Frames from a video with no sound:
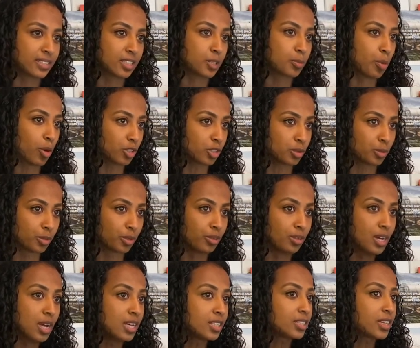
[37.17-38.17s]
as possible
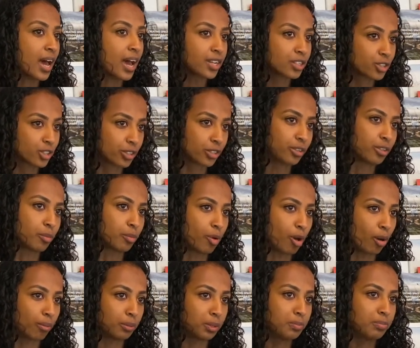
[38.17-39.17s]
to answer the
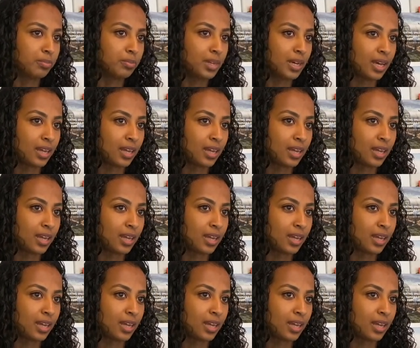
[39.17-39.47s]
problem,